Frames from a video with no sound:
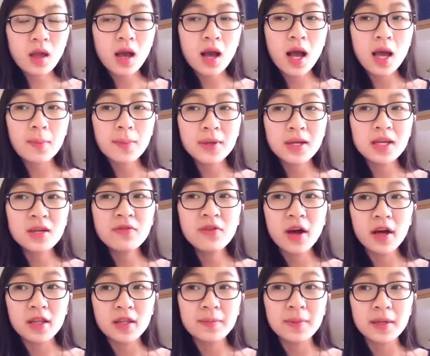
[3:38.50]
I believe for
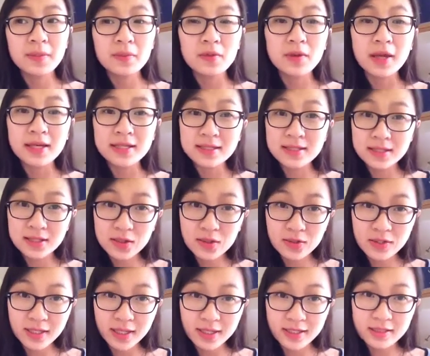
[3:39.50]
other people they still
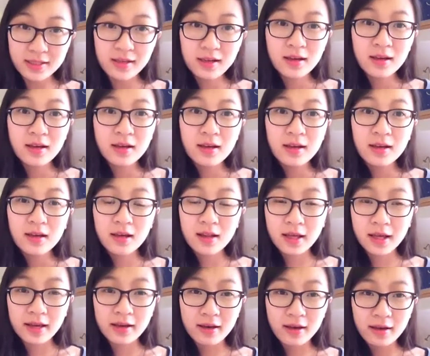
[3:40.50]
did
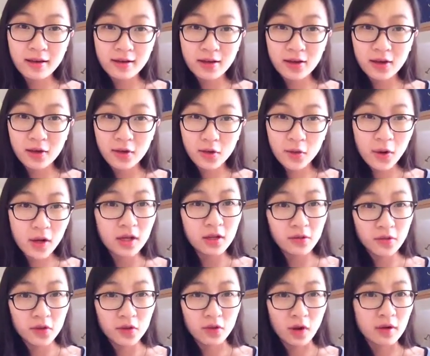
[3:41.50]
quite a
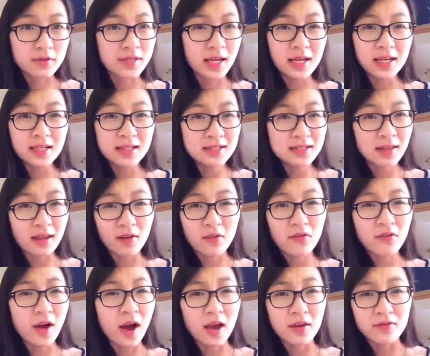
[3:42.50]
few drafts, at least
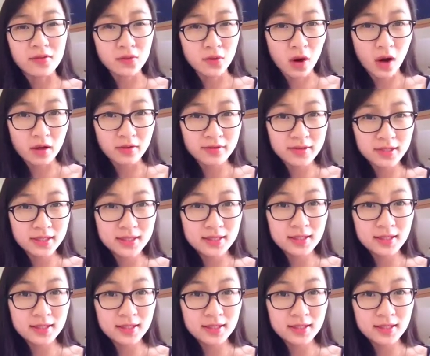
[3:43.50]
5 drafts.